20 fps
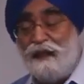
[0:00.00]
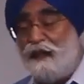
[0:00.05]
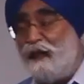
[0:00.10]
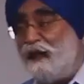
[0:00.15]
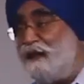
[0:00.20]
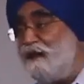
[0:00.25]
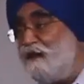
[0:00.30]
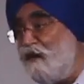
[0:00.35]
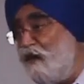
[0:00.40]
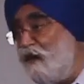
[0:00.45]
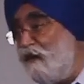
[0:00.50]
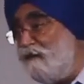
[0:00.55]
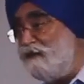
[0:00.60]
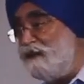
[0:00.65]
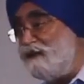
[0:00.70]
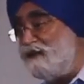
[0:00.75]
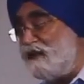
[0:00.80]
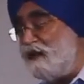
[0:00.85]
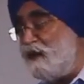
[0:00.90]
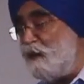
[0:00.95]
and
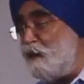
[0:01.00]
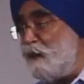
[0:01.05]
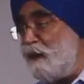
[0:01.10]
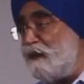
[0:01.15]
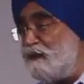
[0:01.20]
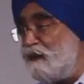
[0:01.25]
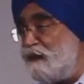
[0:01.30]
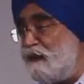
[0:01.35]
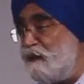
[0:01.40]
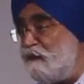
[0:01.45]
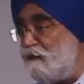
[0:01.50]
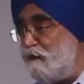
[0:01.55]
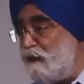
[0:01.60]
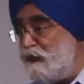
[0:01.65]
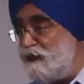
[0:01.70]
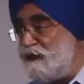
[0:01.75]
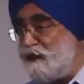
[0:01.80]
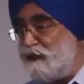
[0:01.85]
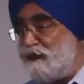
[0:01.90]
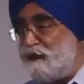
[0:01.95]
obviously when the
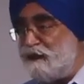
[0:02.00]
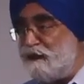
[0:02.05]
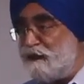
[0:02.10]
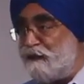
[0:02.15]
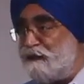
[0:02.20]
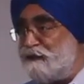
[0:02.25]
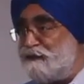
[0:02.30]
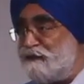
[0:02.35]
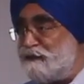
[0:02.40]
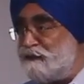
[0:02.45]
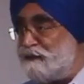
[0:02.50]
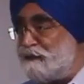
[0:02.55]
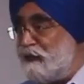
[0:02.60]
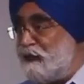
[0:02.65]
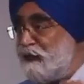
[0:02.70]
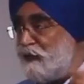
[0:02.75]
inflation increases,